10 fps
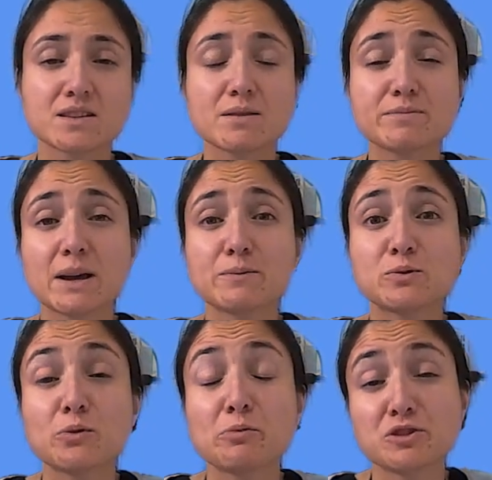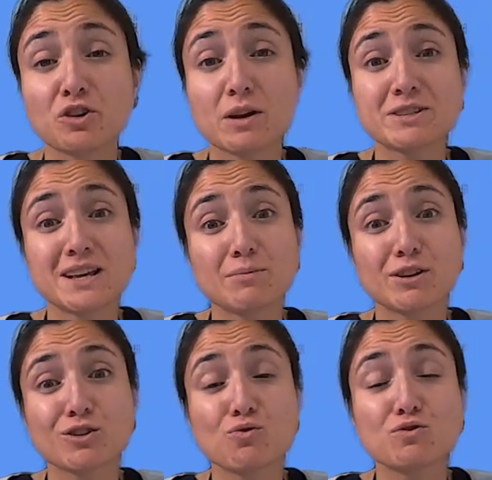Sometimes we prescribe a
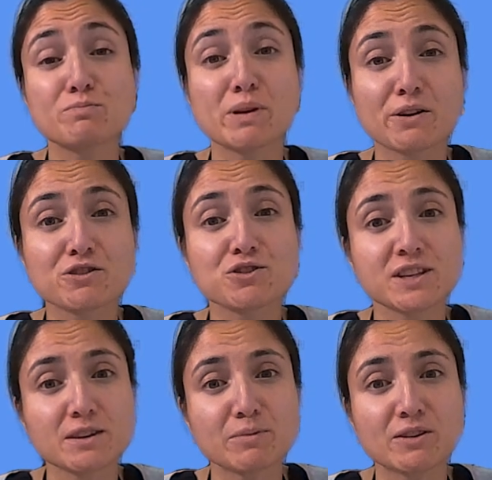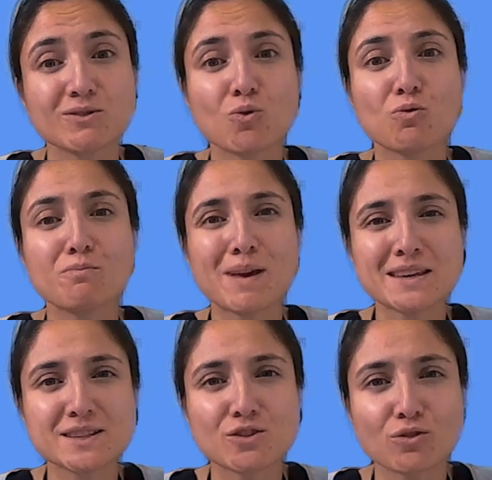tablet called pyridostigmine or
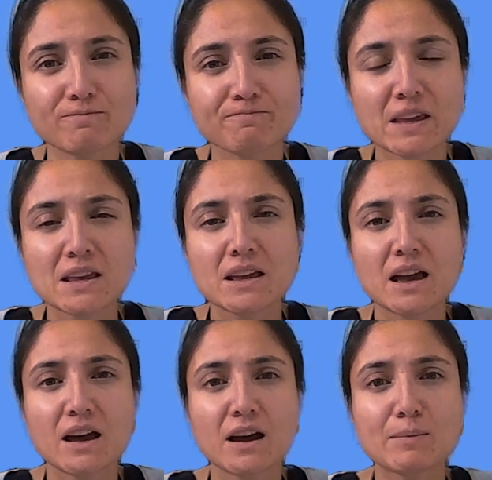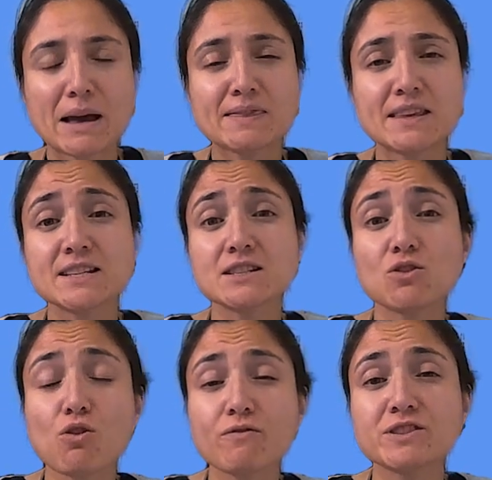mestinon. And this is
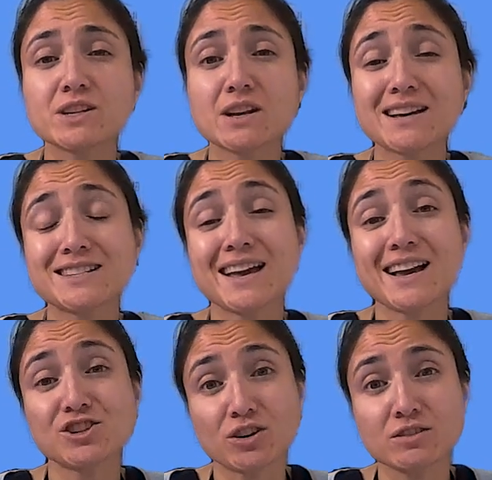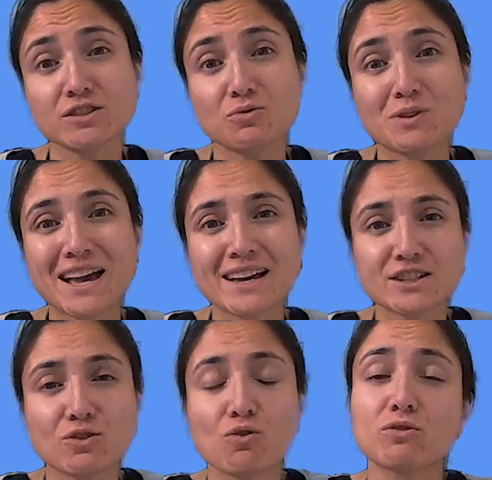often as an adjunct, so we add
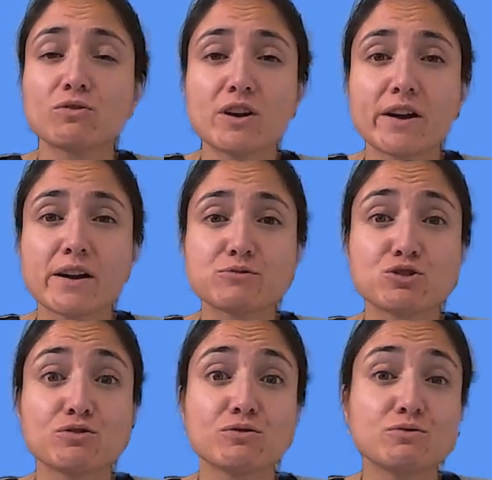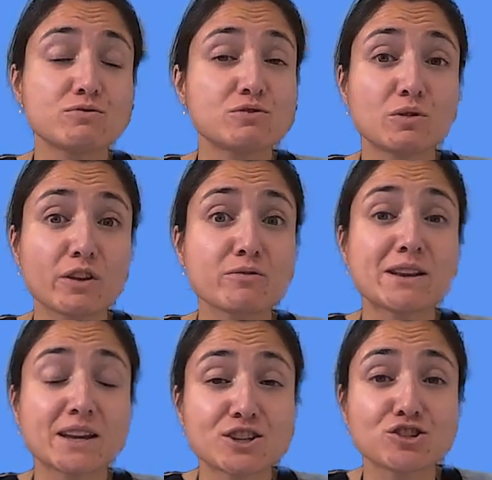it on to another
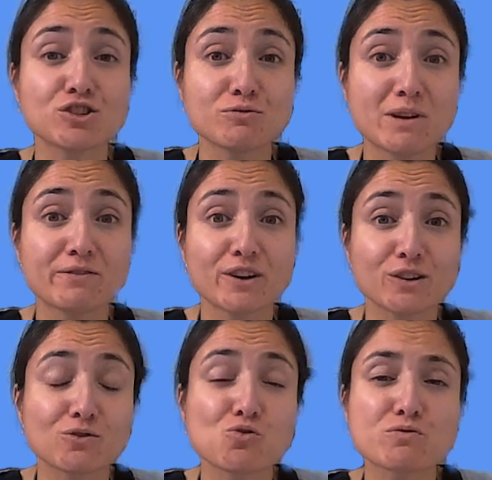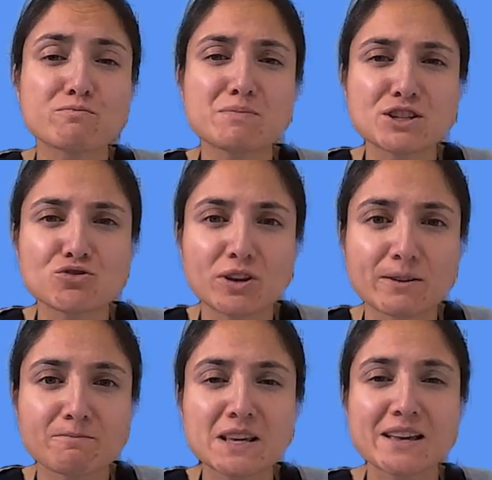medication that you may have heard of called
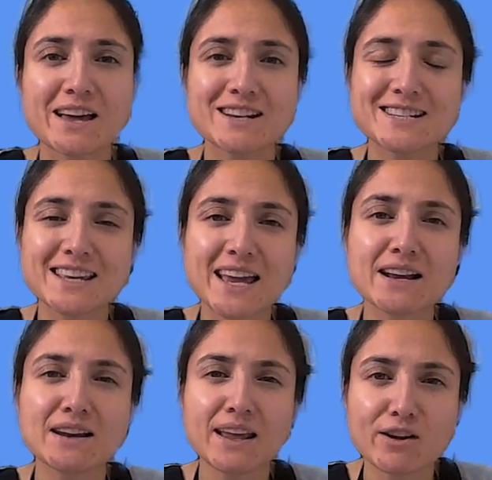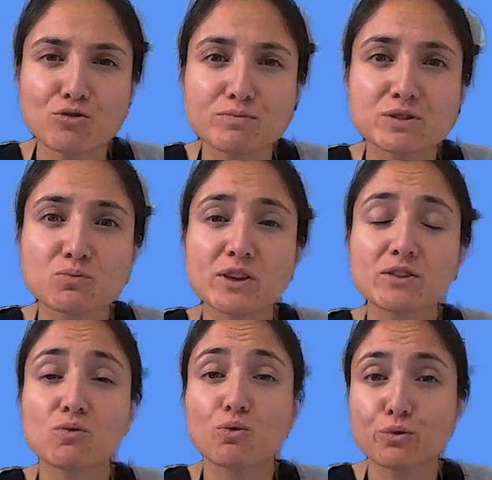midodrine. And it again helps
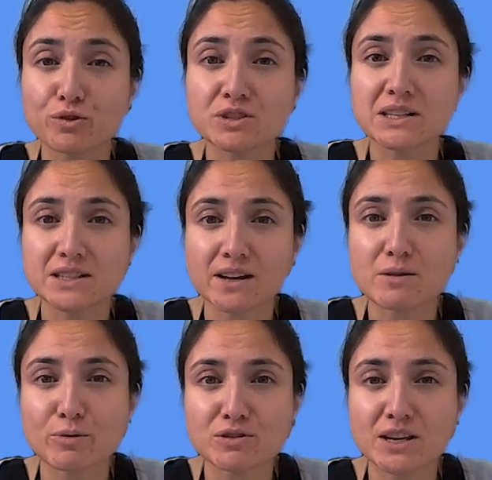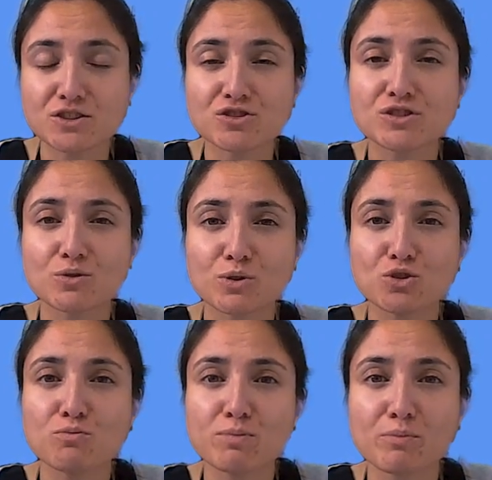with orthostatic hypotension, so when
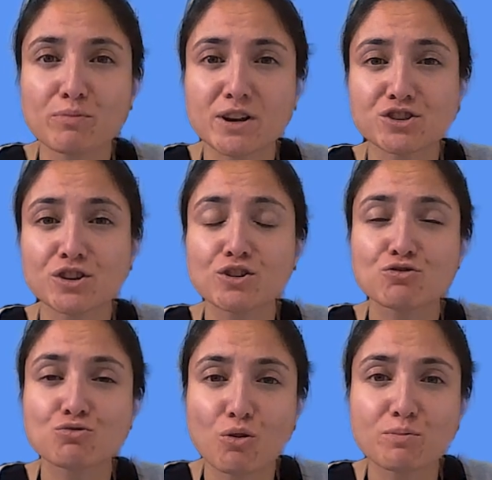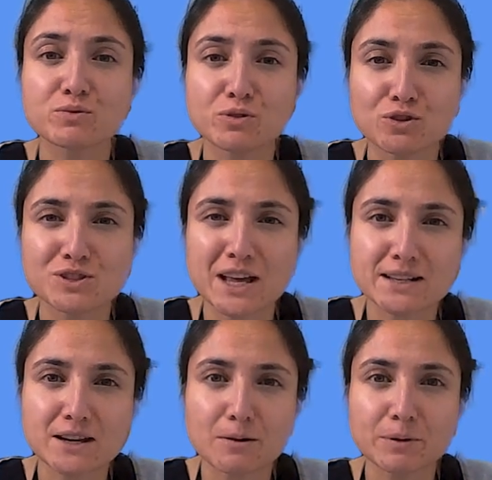your blood pressure drops when you
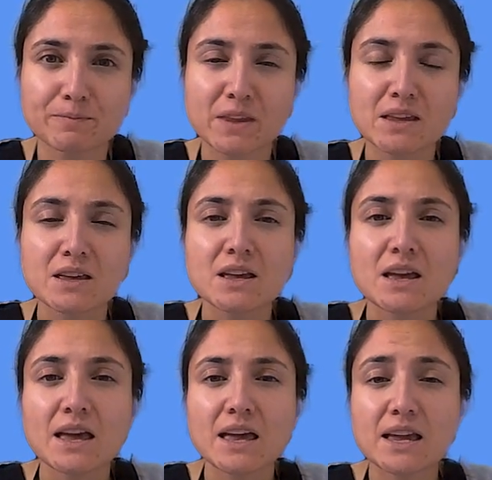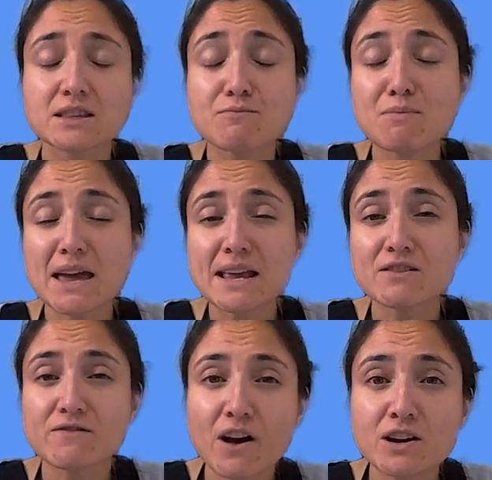stand up. The main
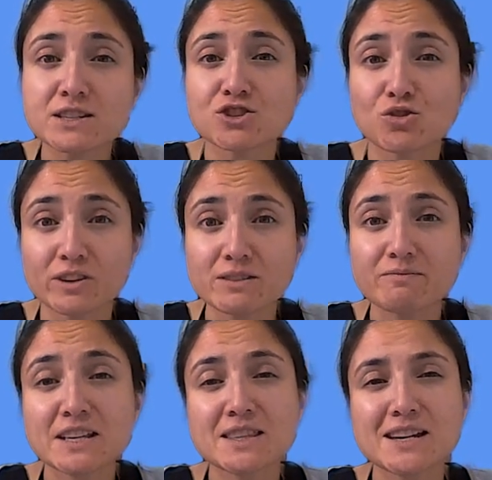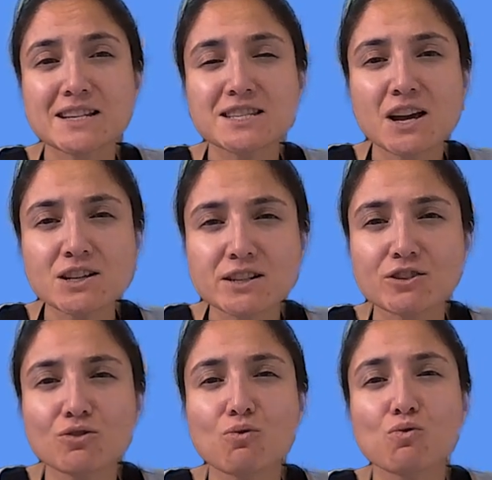advantage of it is that it
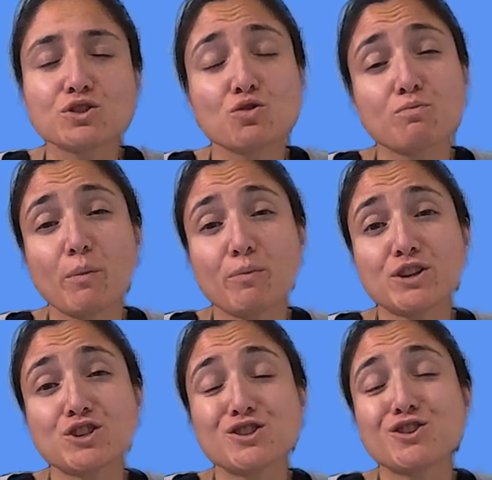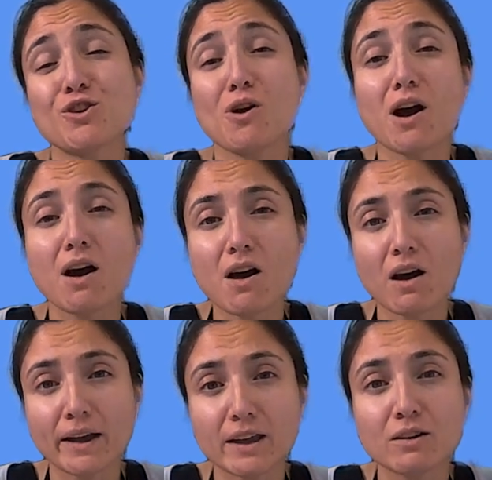doesn't cause your blood pressure to go
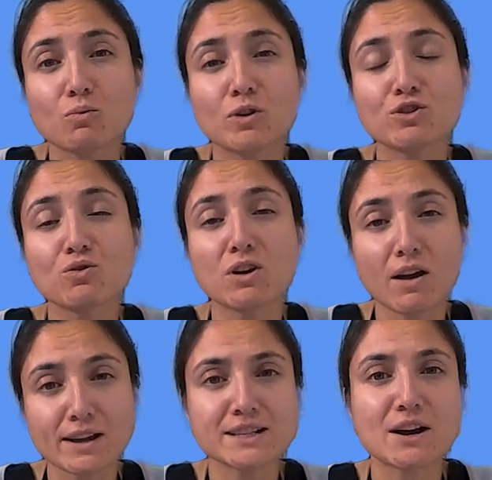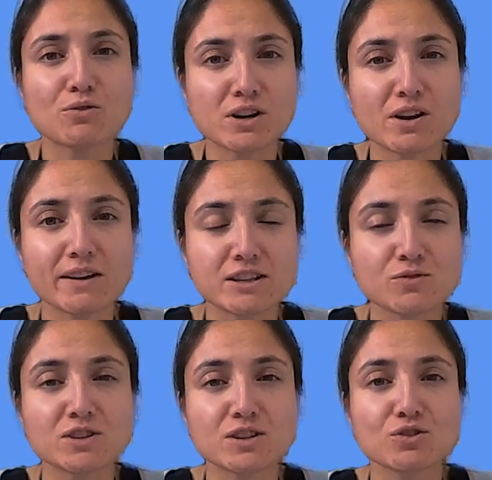high when you're lying down at night,
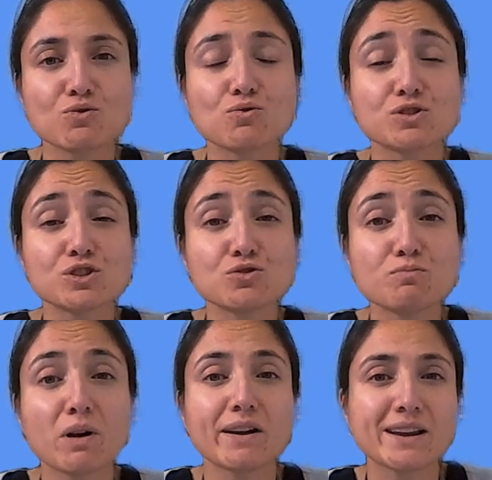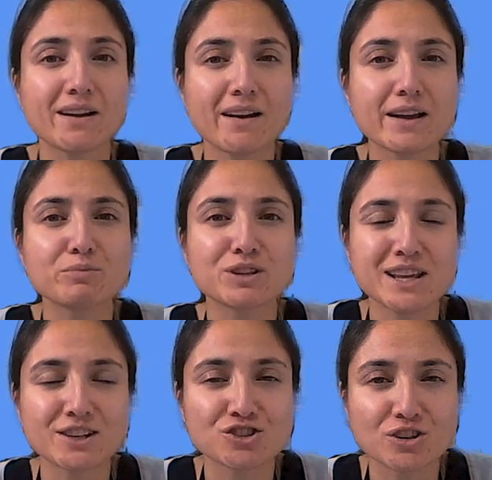so it doesn't cause supine
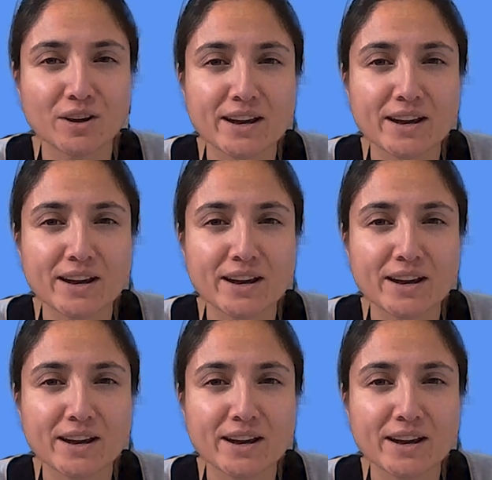hypertension.